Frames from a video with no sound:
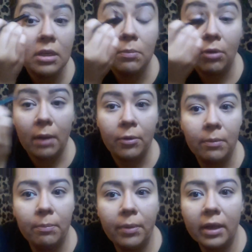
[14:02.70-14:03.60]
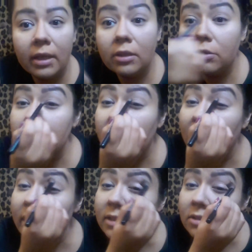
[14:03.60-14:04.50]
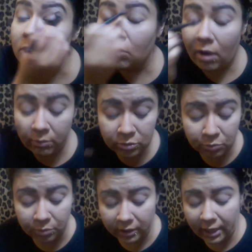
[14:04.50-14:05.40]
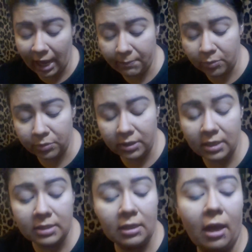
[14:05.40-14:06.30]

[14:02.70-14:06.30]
primer. But it looked nice. So I was really happy with these.